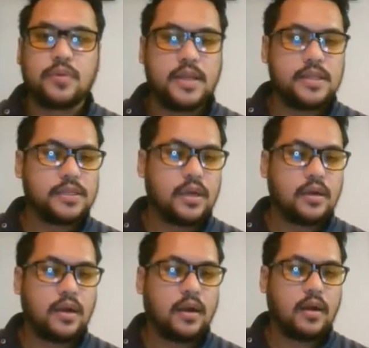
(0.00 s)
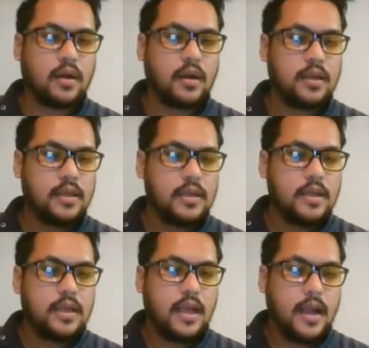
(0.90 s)
ones are
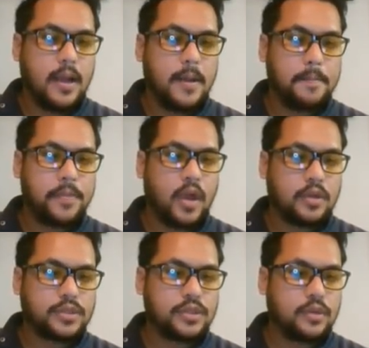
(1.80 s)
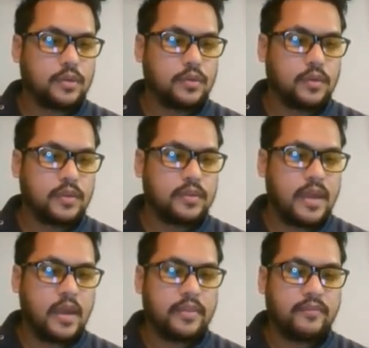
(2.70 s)
um, also
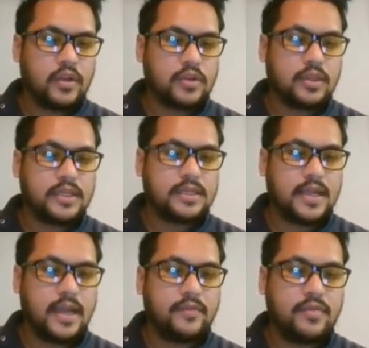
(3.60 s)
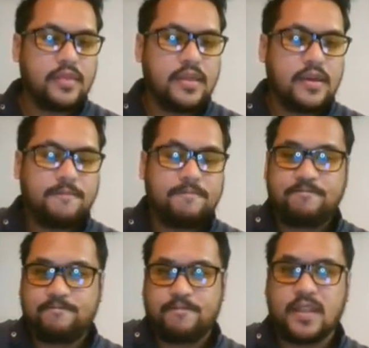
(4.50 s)
they, they've also listed kind of the
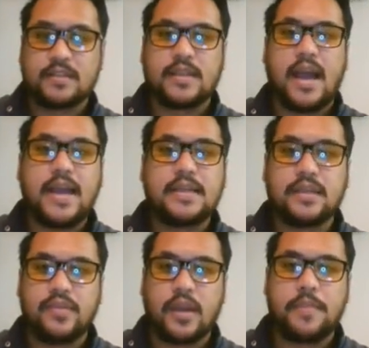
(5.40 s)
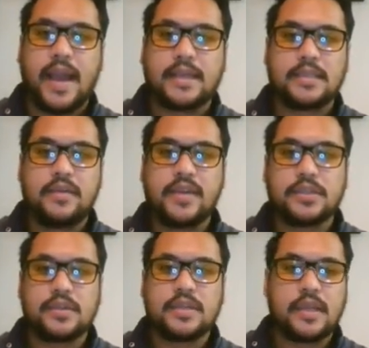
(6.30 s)
the size and the capacity of it.
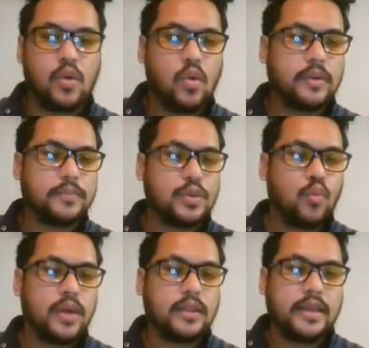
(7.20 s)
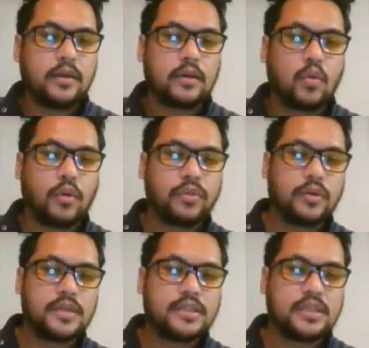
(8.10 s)
So this can hold up to one liter or
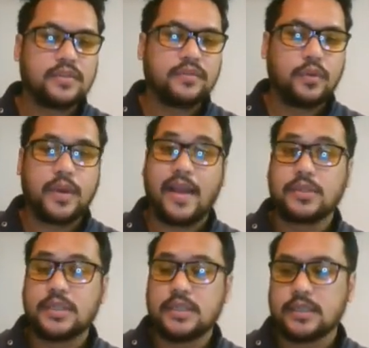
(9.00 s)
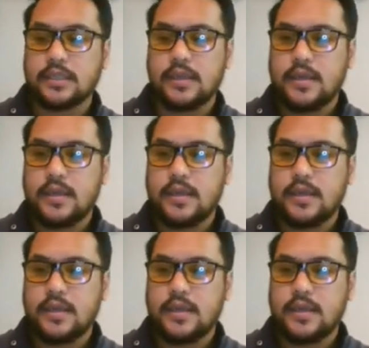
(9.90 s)
36 fluid ounces